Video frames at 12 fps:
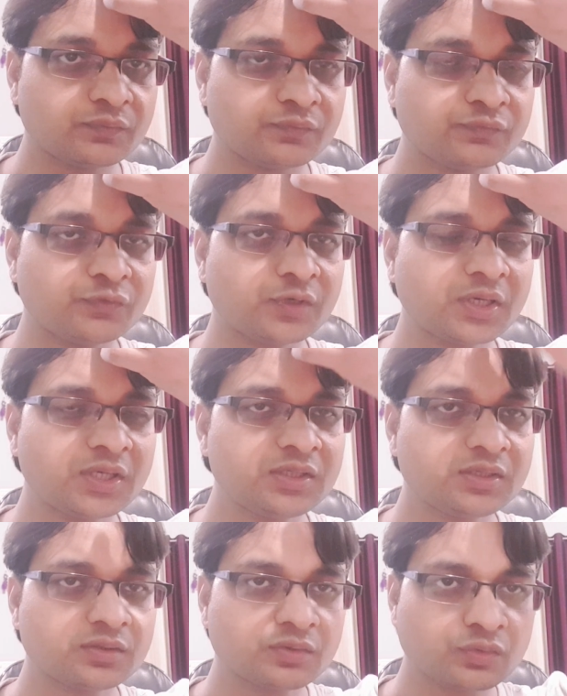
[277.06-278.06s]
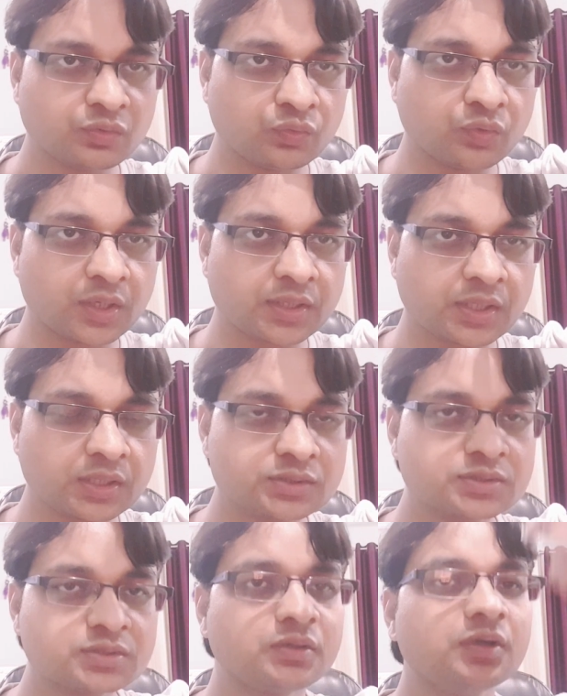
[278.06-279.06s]
forehead,
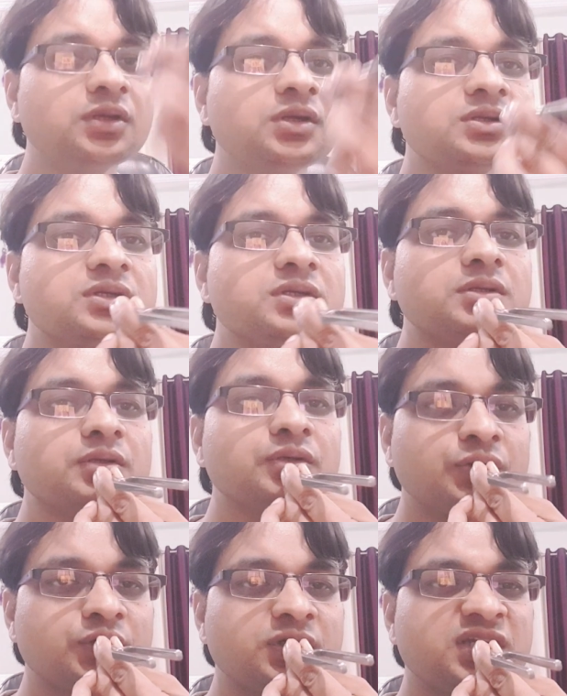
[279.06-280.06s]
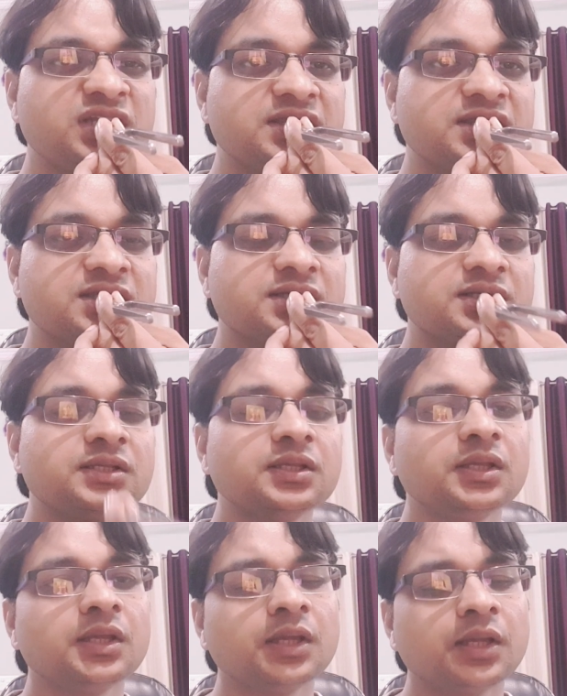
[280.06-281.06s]
vertex or teeth,
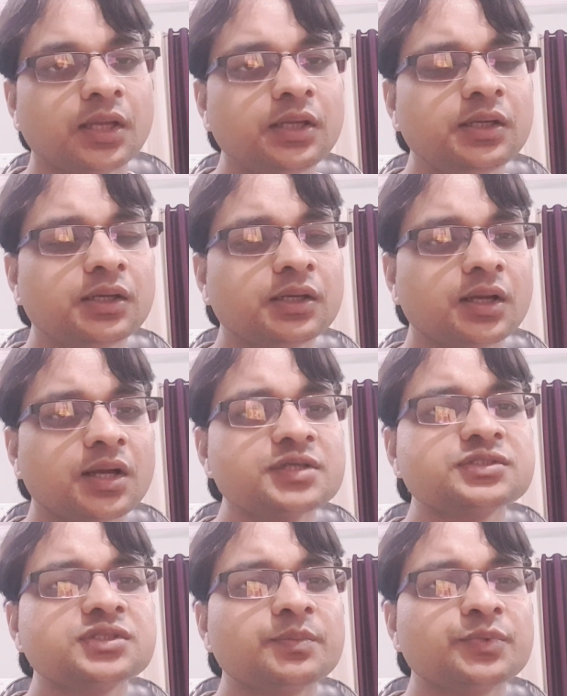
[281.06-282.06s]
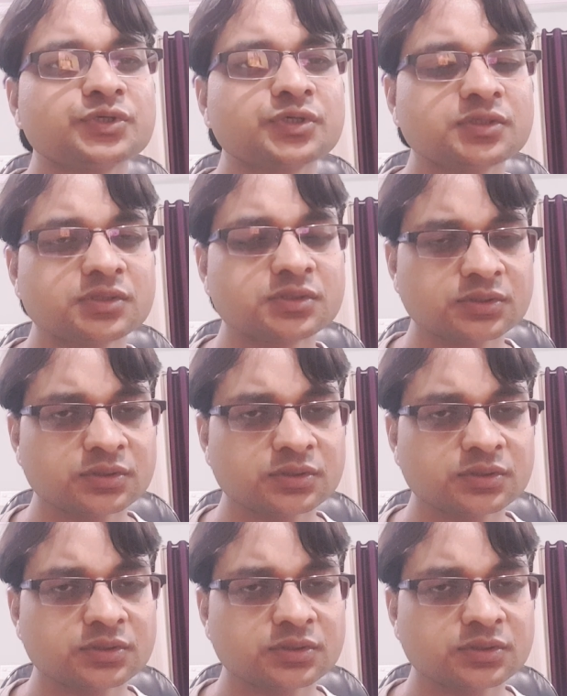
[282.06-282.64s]
and ask the patient